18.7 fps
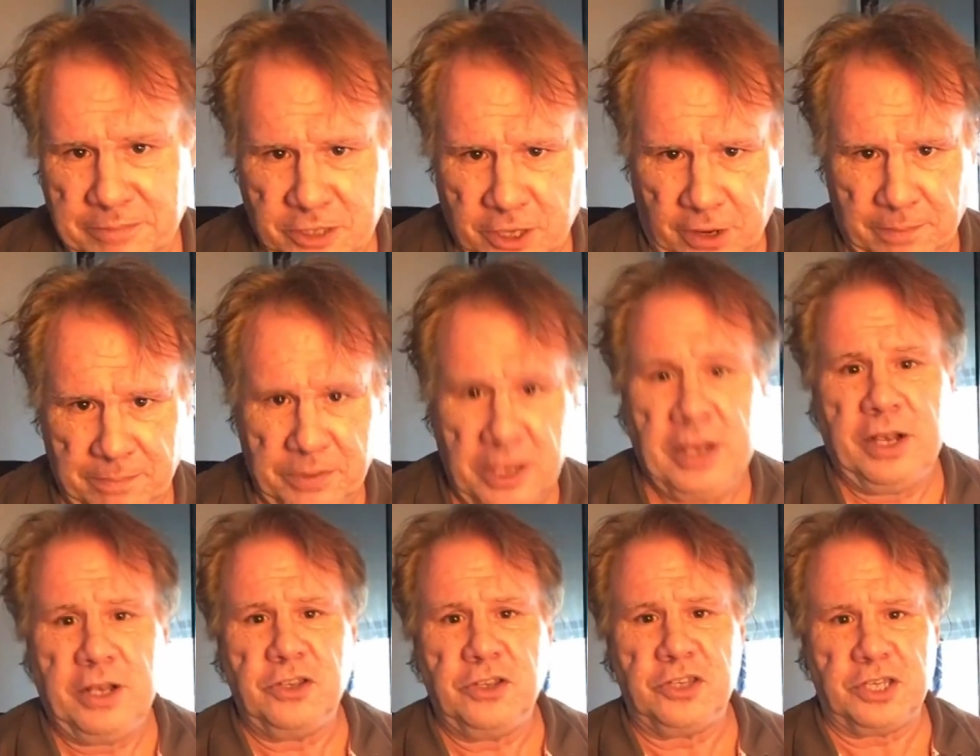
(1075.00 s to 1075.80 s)

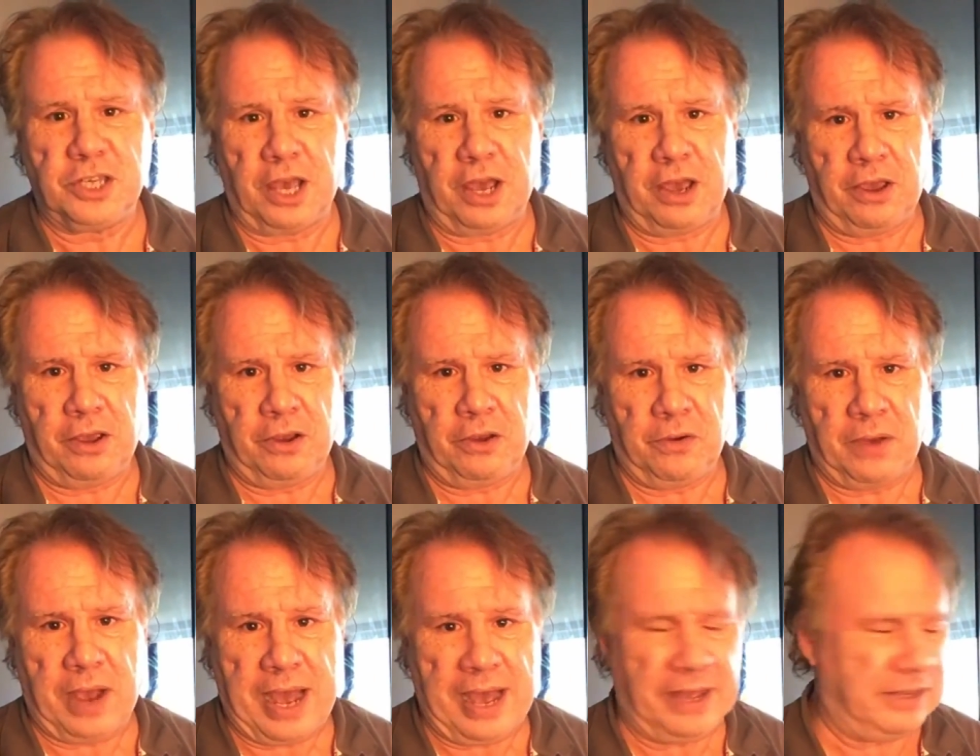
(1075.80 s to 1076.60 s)
laptop,
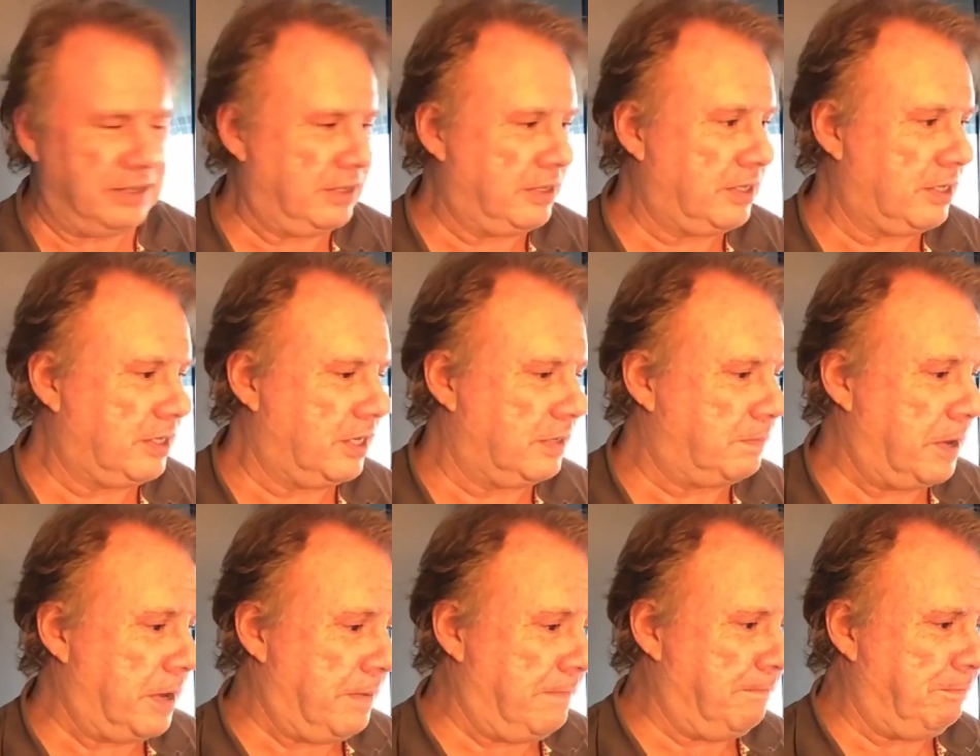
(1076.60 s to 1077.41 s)
so
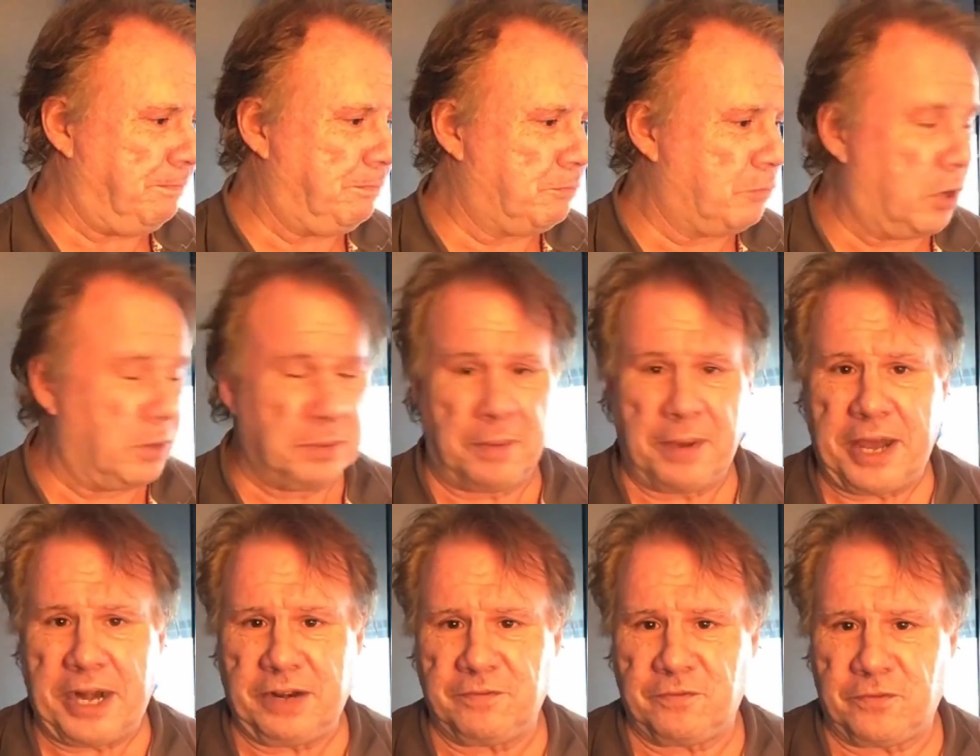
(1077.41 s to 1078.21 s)
it's been
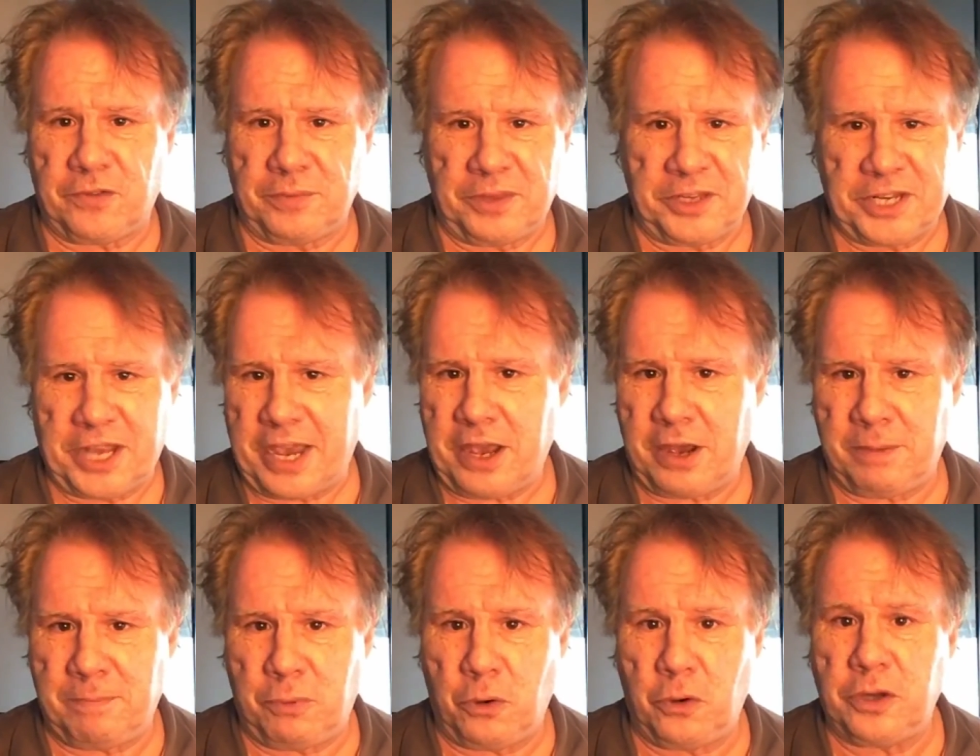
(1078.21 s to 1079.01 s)
problematic from
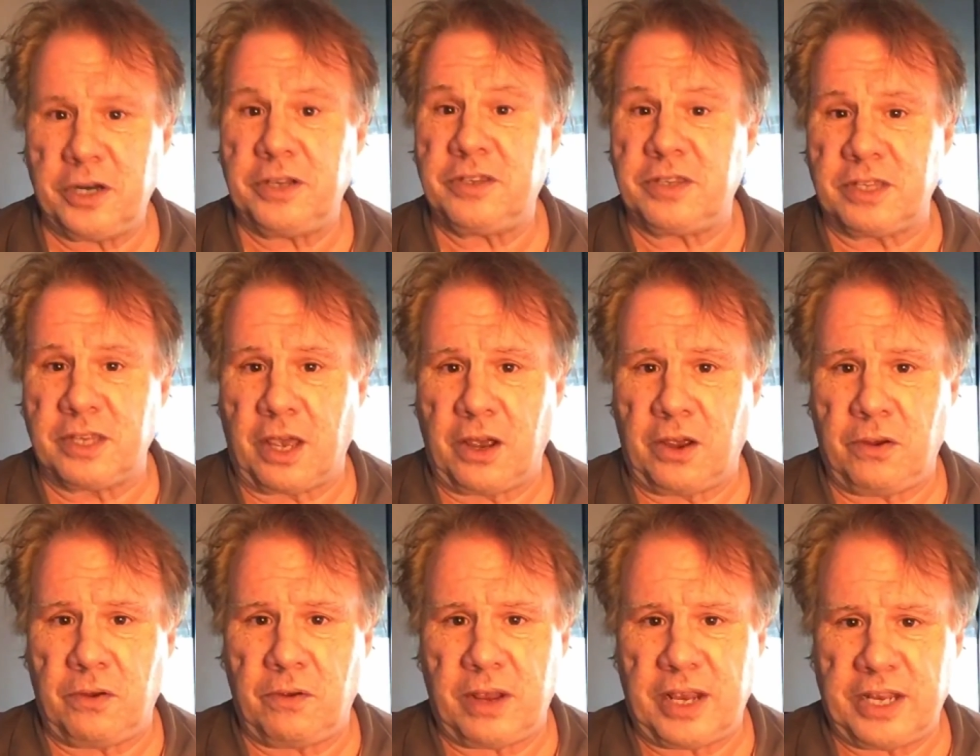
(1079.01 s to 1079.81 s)
the day I bought it,
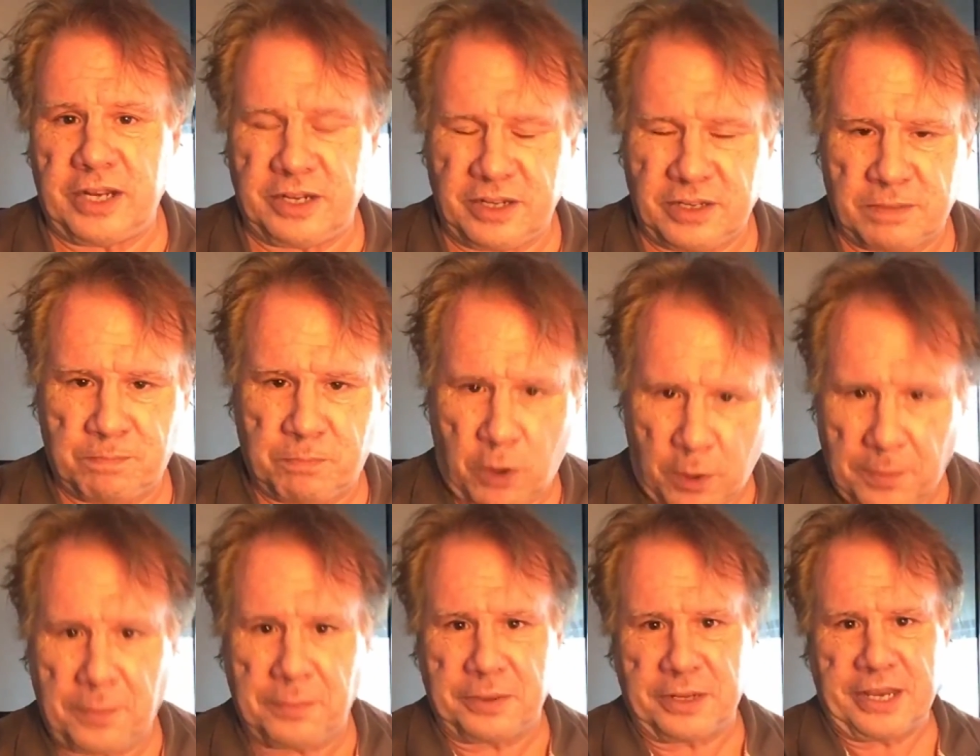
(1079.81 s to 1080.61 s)
so it
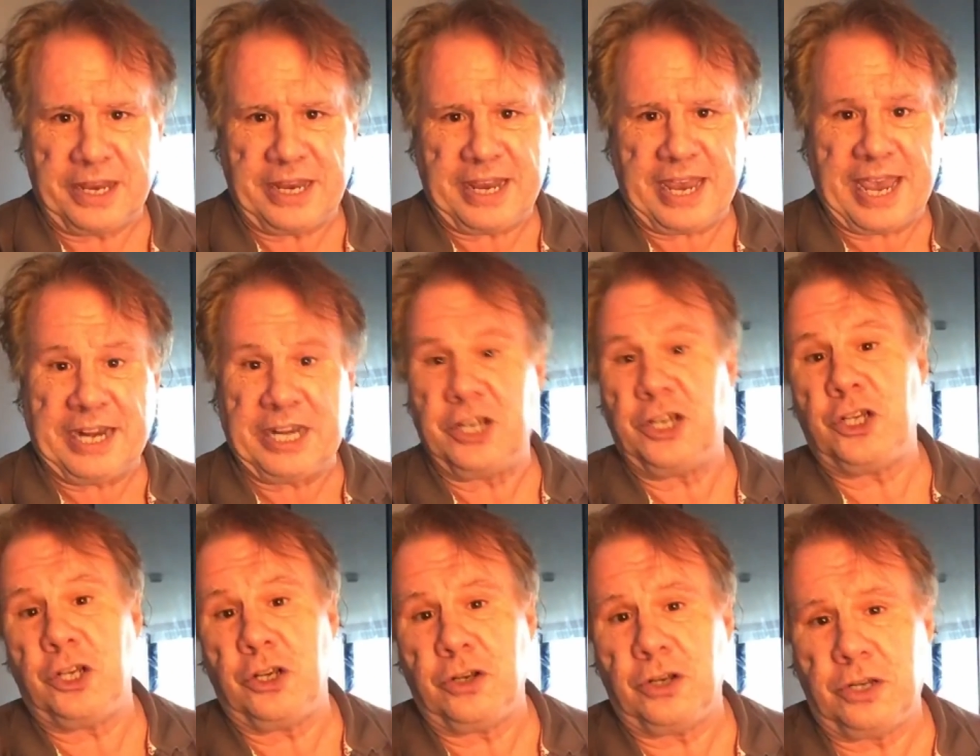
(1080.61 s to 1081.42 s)
is
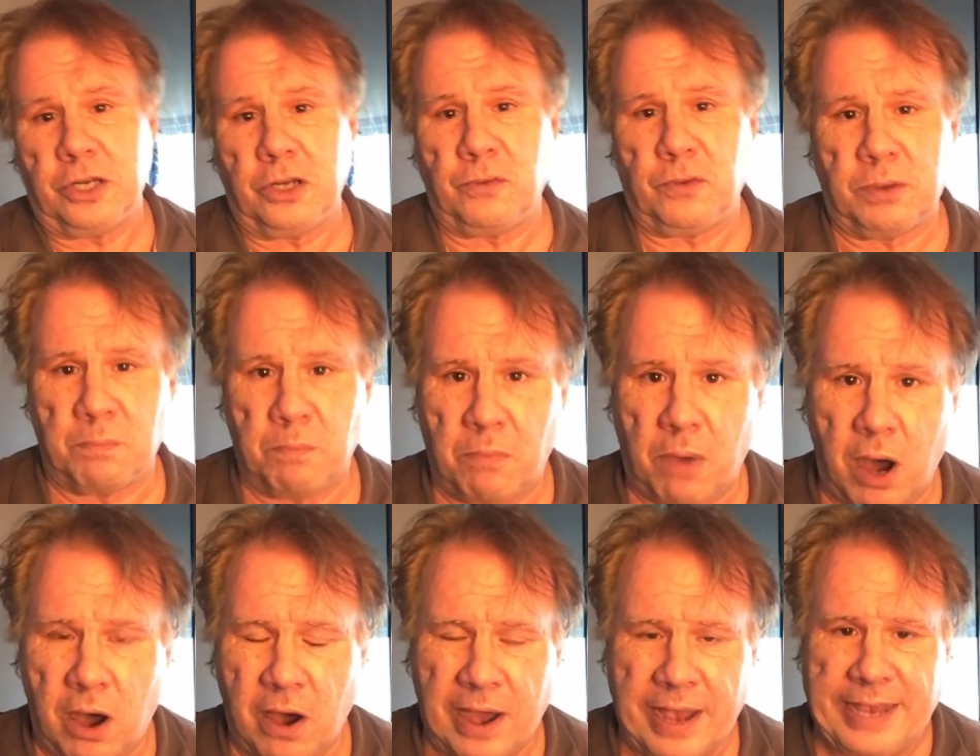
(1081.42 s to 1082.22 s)
probably an issue to do with